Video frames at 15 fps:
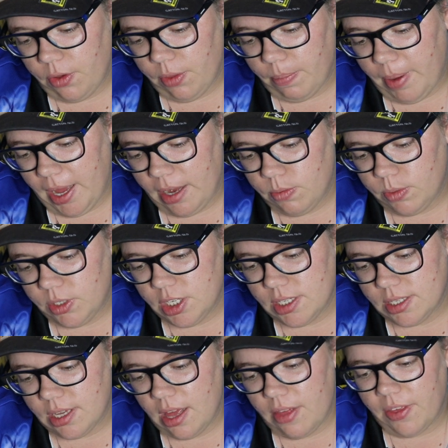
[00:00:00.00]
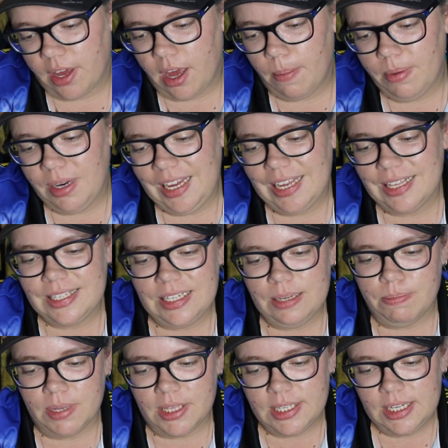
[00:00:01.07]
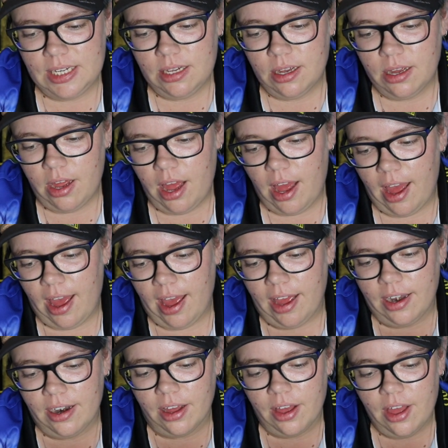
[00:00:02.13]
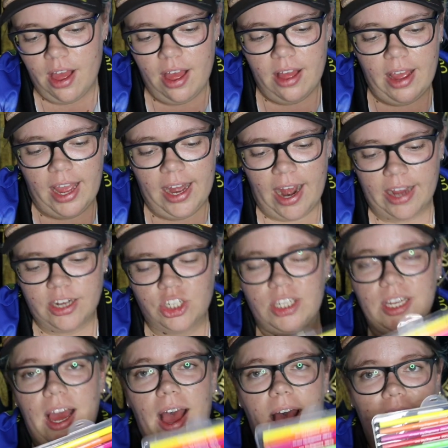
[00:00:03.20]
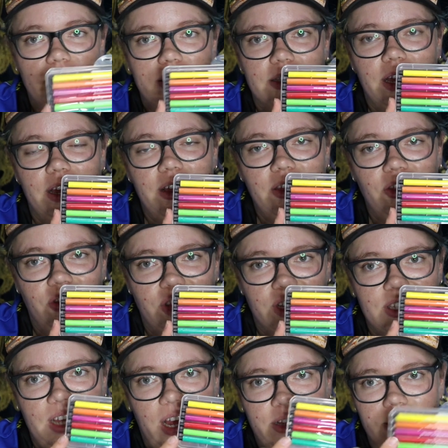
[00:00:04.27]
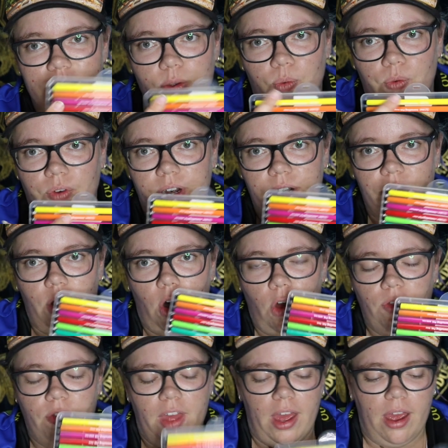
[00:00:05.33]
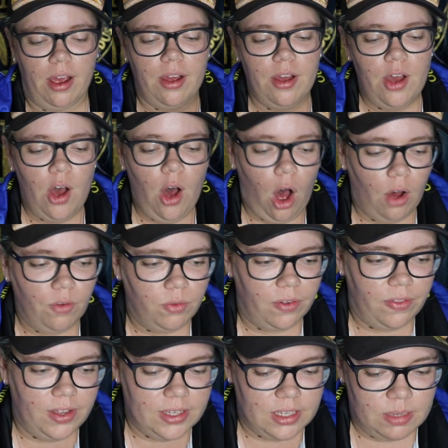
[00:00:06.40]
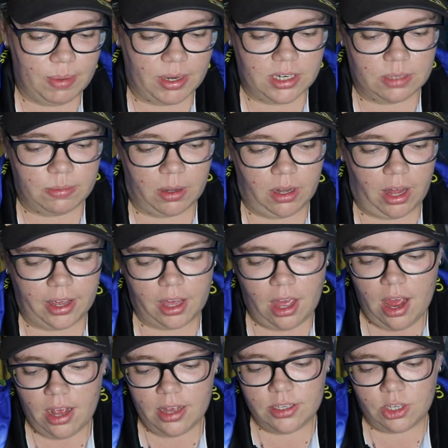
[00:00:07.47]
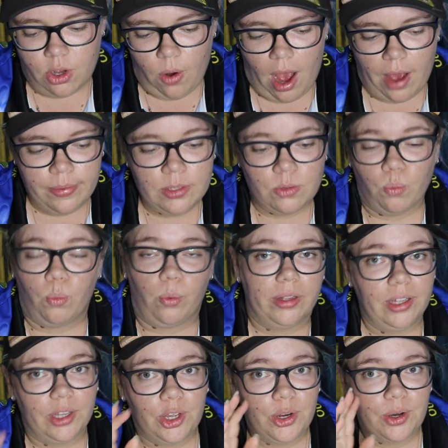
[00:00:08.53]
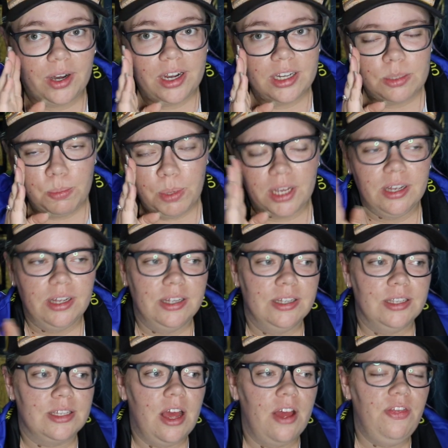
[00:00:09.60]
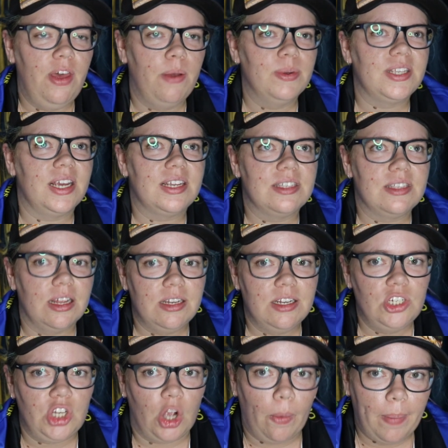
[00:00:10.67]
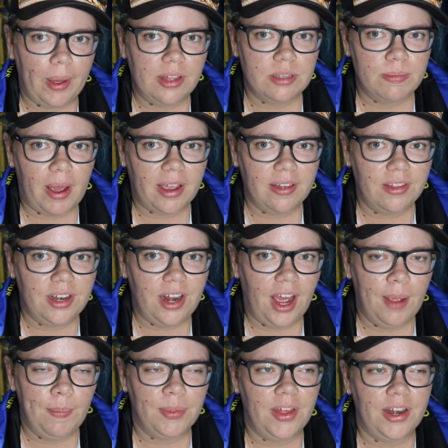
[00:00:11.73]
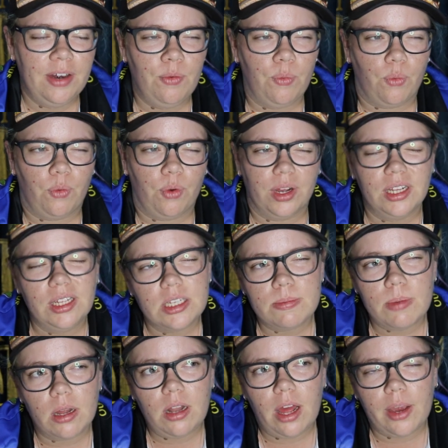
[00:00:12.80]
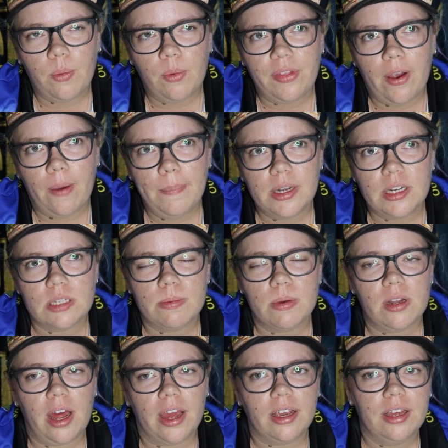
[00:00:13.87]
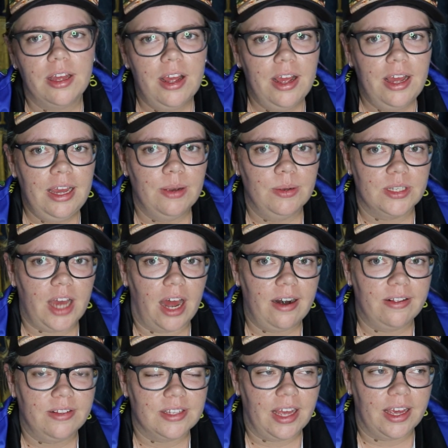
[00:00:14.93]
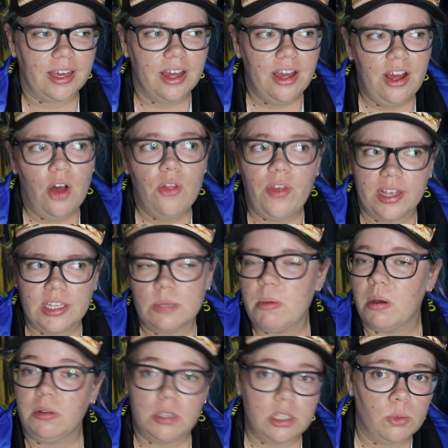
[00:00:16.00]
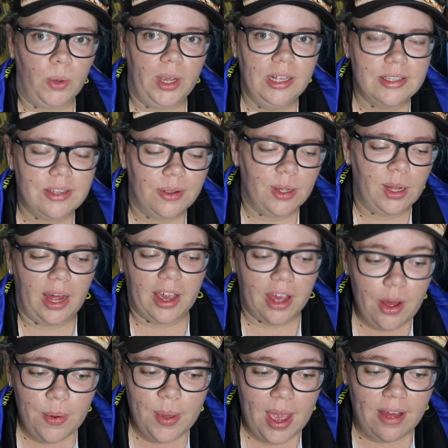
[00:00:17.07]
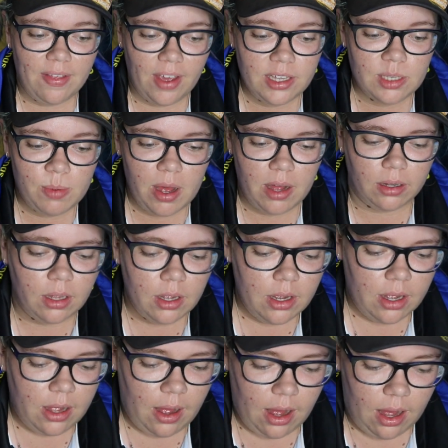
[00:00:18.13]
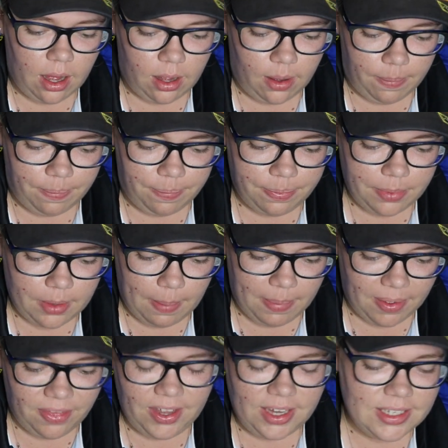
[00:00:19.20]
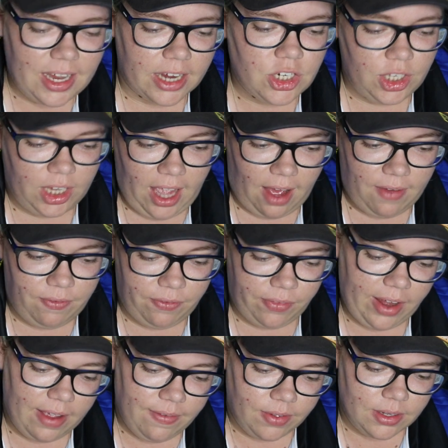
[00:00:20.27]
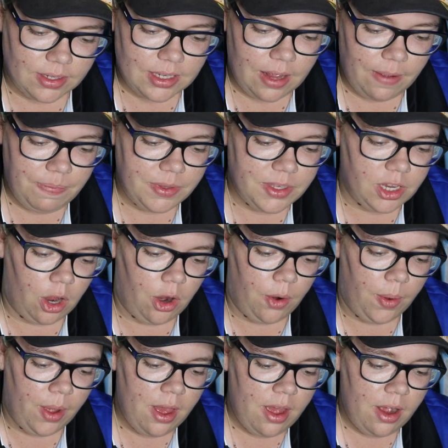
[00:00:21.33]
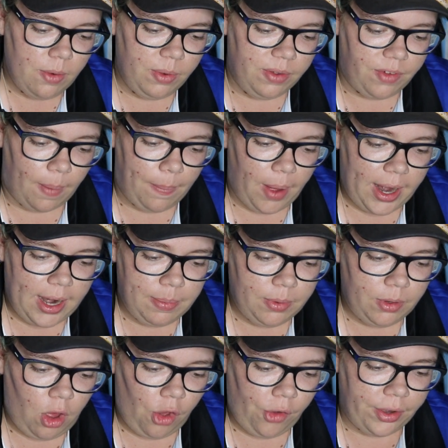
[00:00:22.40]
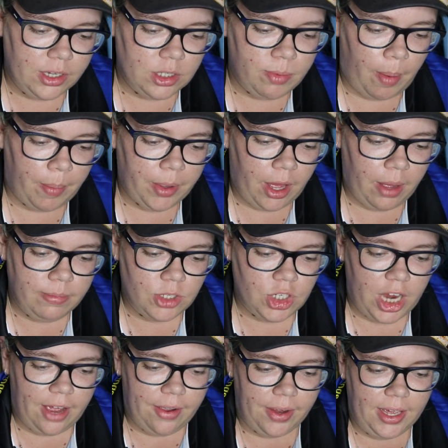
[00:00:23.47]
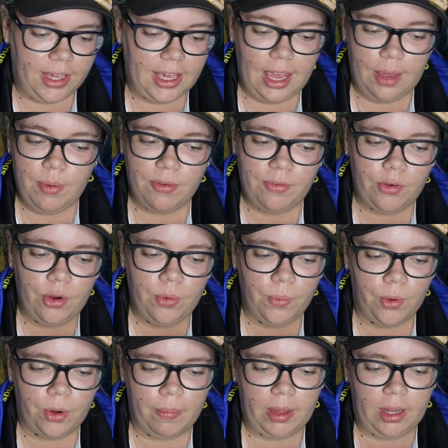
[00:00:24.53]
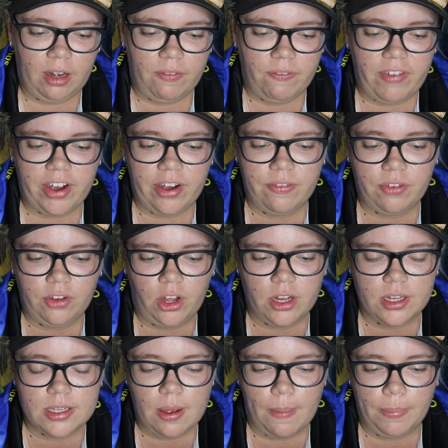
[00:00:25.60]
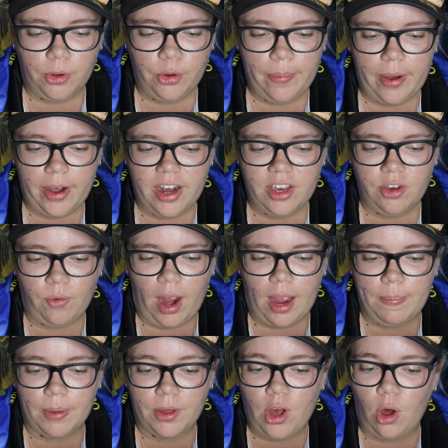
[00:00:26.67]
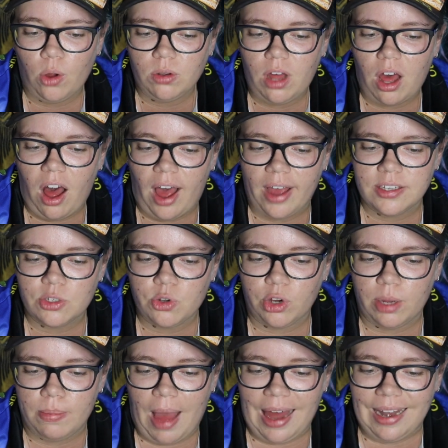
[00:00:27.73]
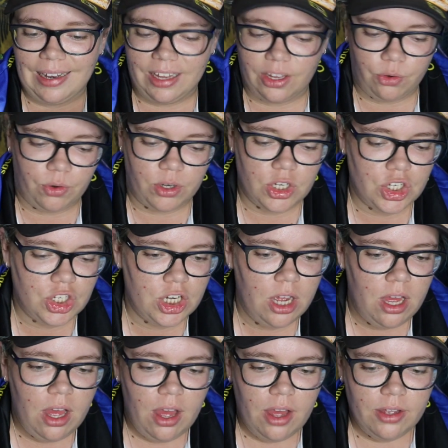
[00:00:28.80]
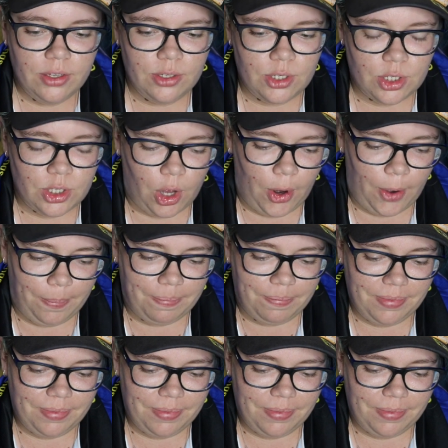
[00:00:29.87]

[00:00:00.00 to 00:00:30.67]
on the pen, which is the company Itsy-Bitsy, and it actually has the scents written on there of what these are meant to smell like. So I was really curious because there was like scented gel pens back in the day, but they didn't really smell like what they were meant to smell like. It was kind of just like they smelled sweet, so you're like, oh yeah, they smell. But these actually have flavors. So we've got pineapple, orange, bubblegum, cherry, kiwi fruit, watermelon, fairy floss, blueberry, grape, cola, ice cream, and licorice. So